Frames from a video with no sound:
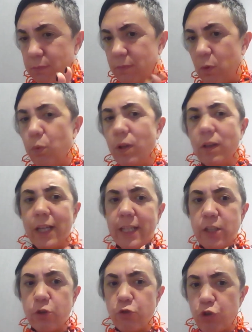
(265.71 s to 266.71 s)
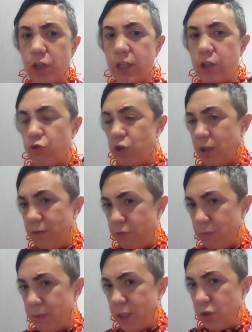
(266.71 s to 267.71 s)
will exchange
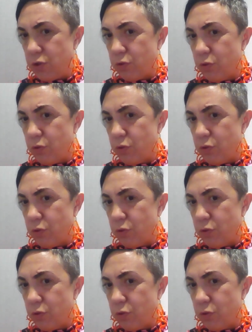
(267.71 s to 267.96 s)
information